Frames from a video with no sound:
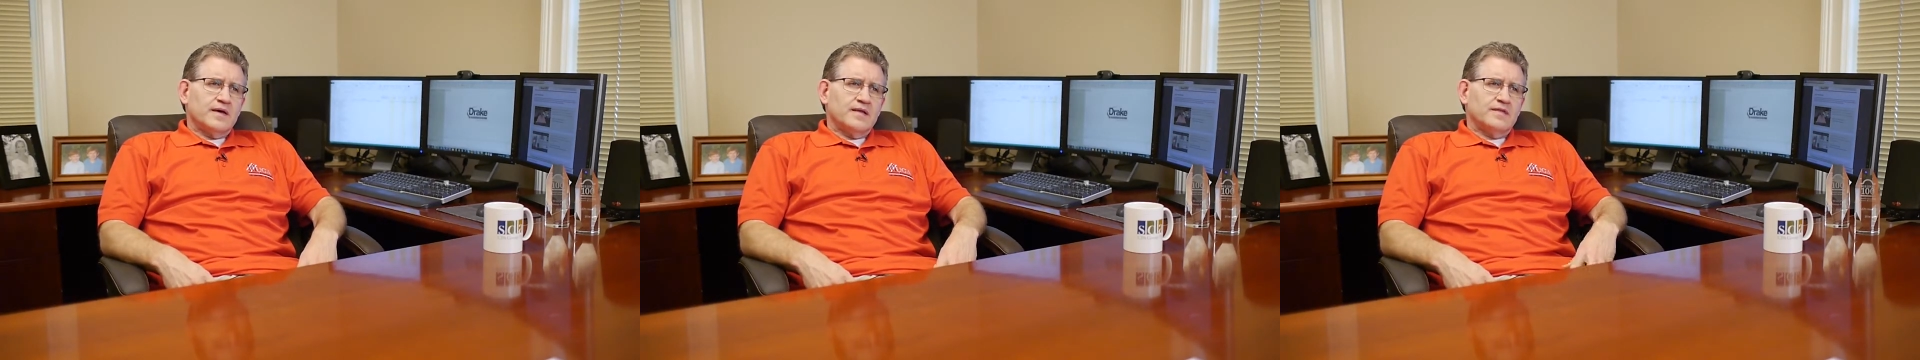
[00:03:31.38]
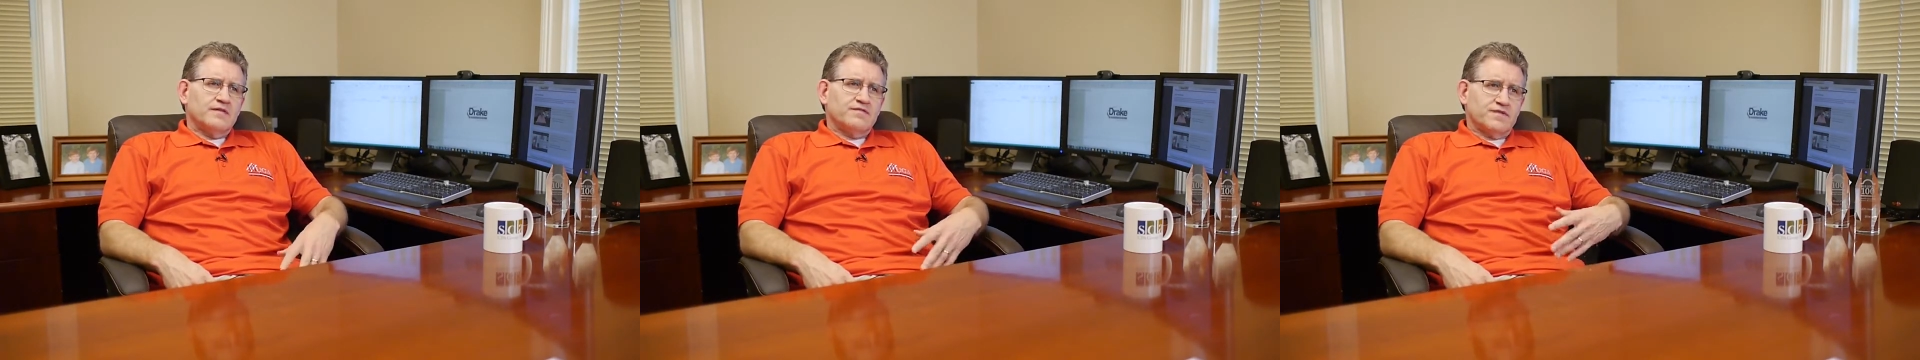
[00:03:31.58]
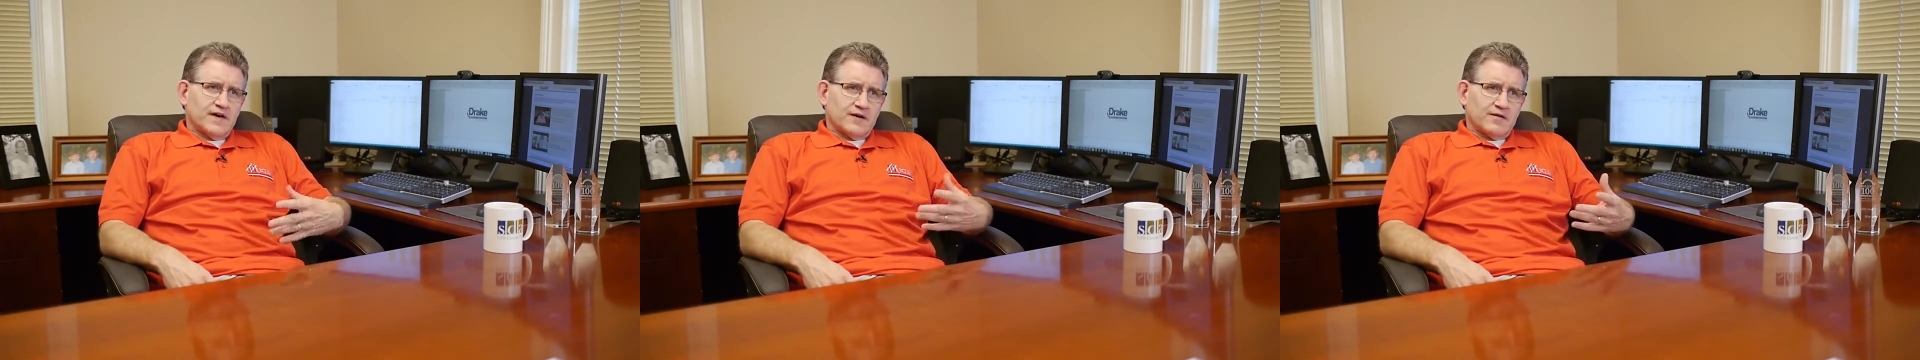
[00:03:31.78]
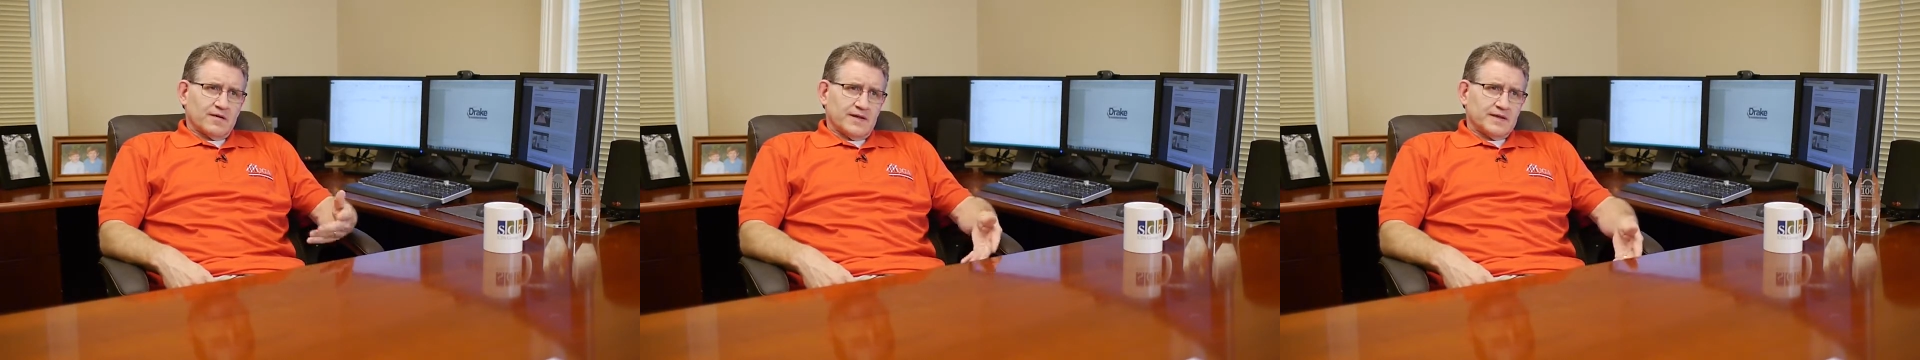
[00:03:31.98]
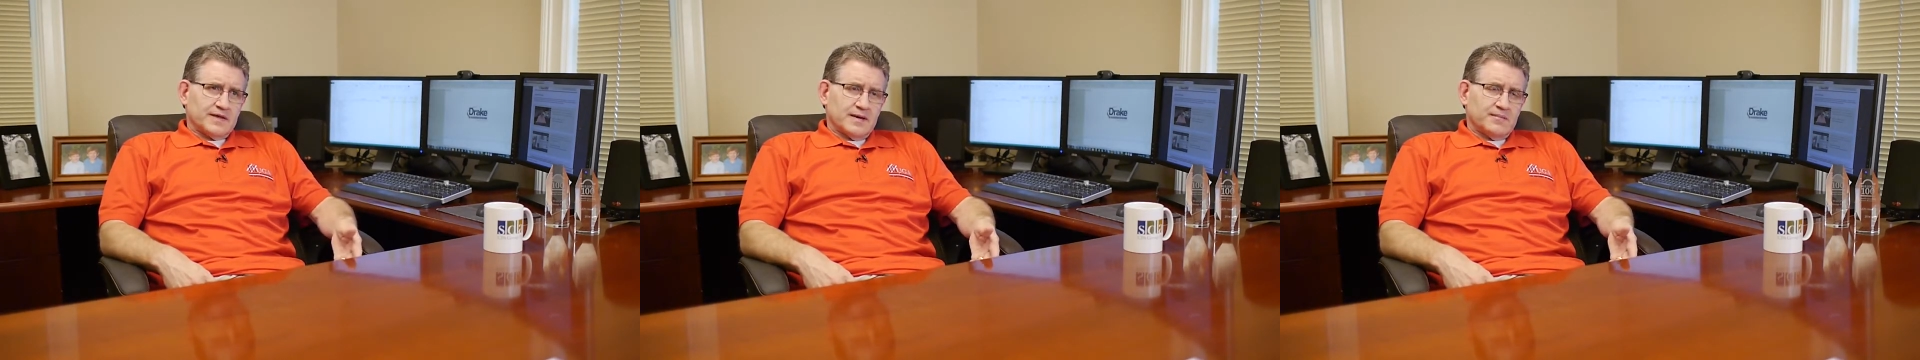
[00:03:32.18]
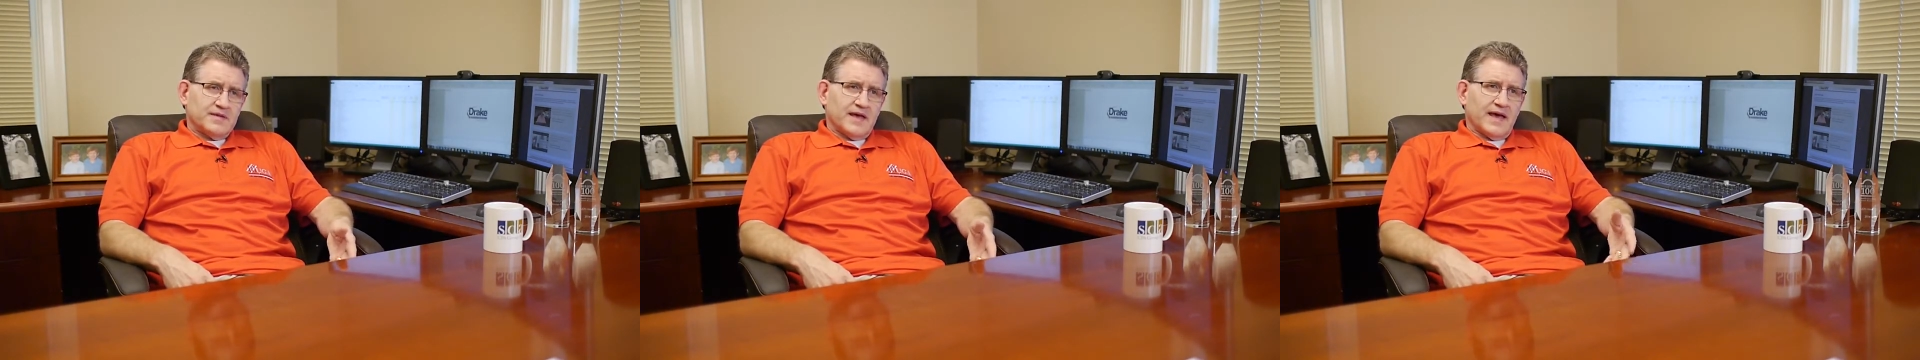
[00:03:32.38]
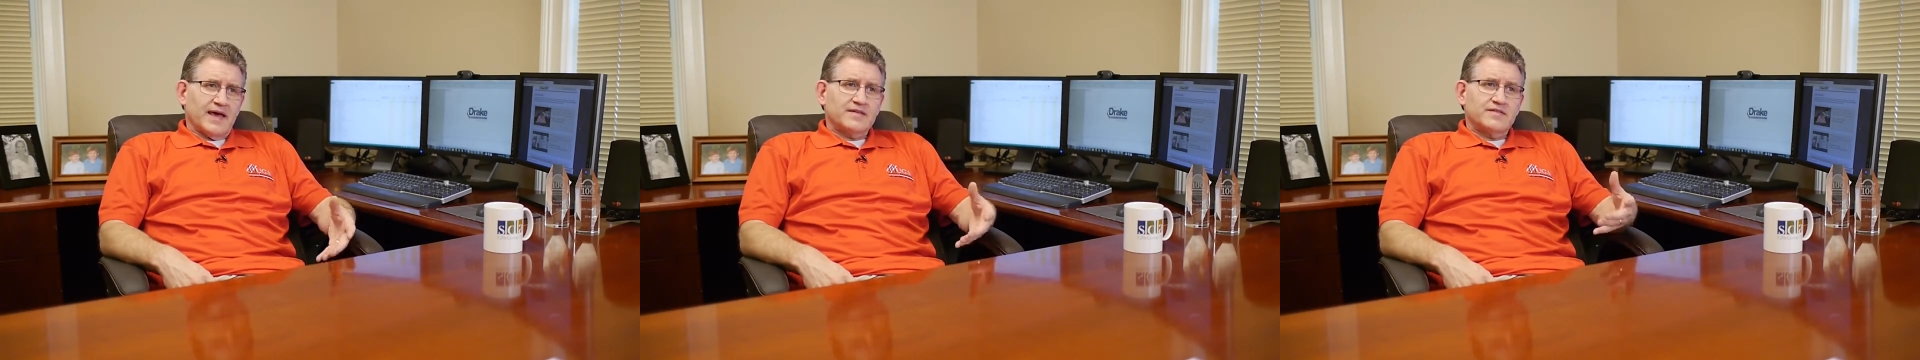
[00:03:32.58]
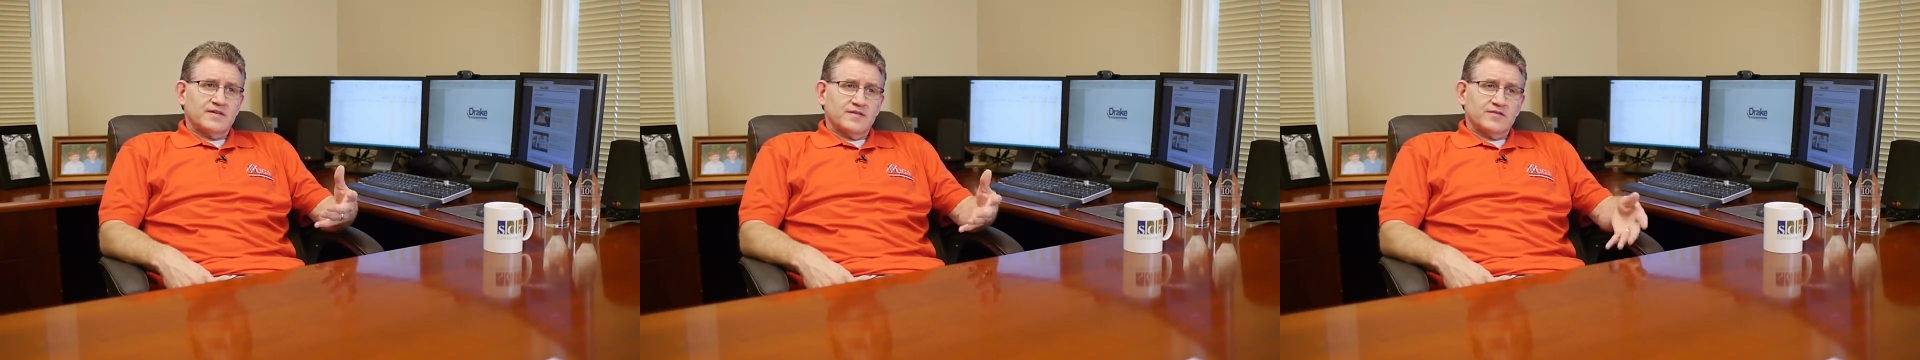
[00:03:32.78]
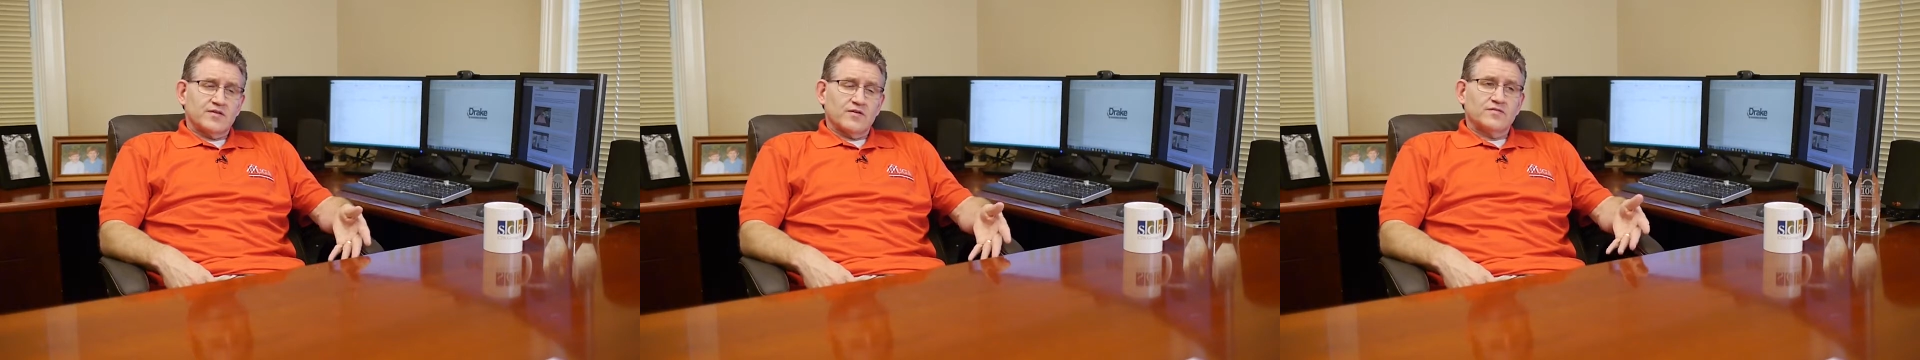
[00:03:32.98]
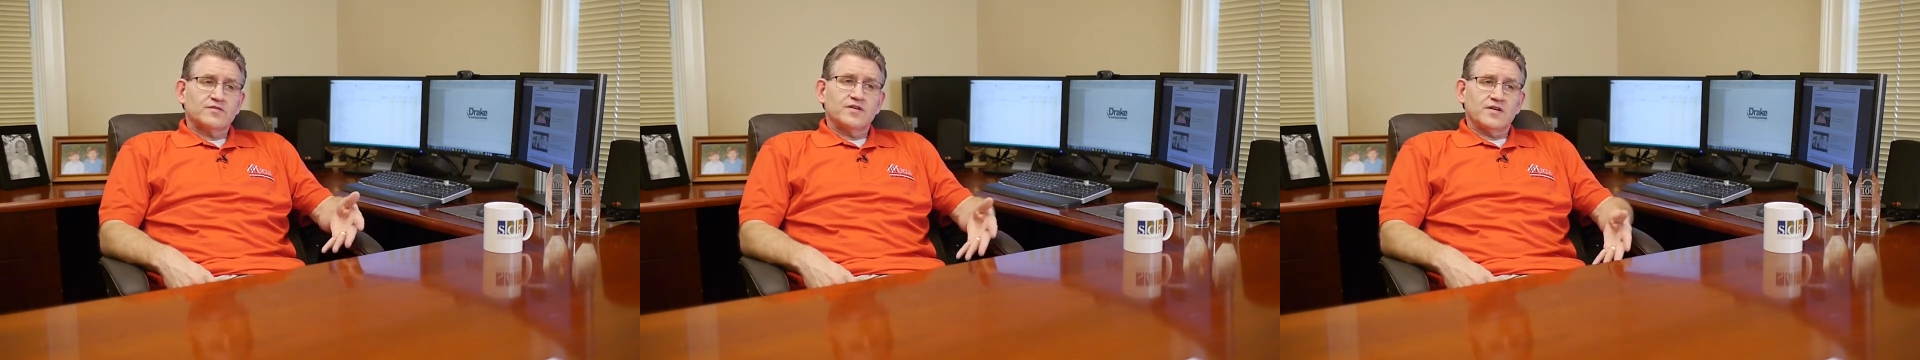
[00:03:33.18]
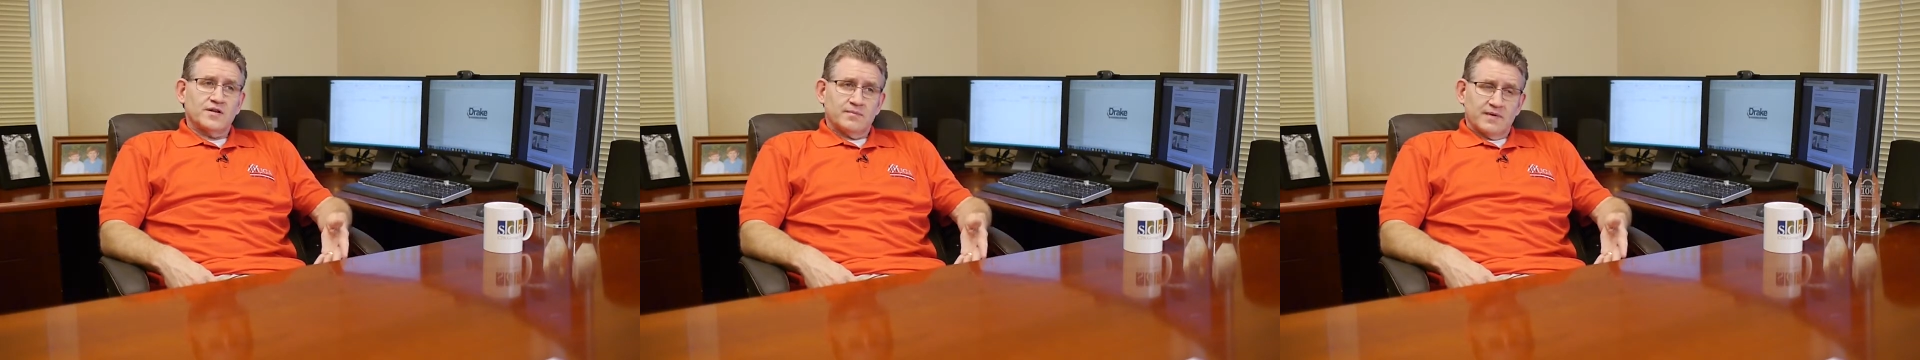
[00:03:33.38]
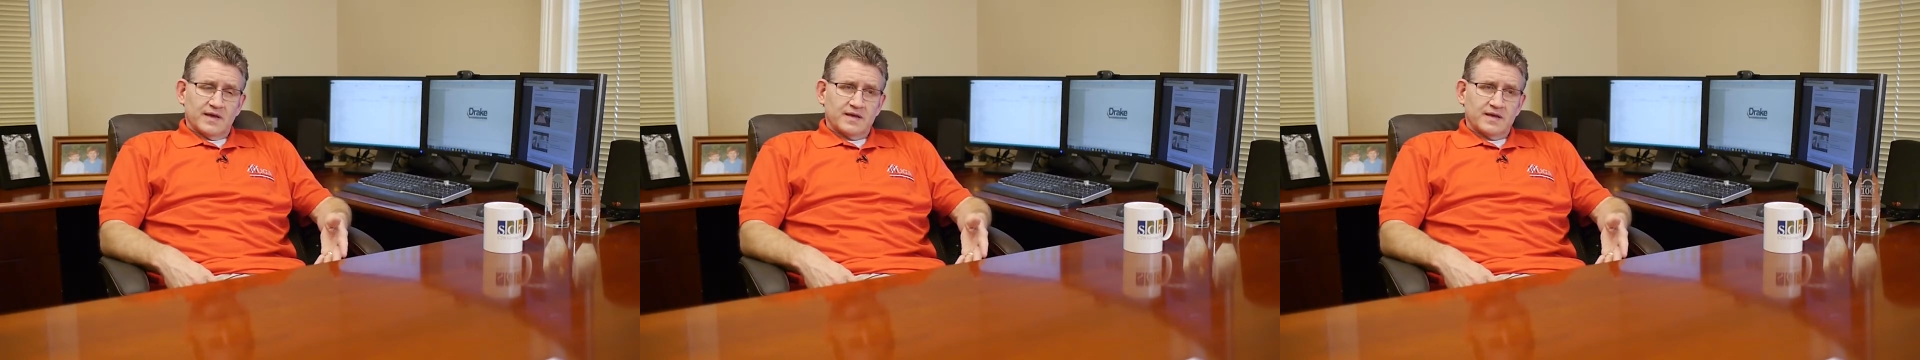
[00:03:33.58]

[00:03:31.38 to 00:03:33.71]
And the federal income tax and the Social Security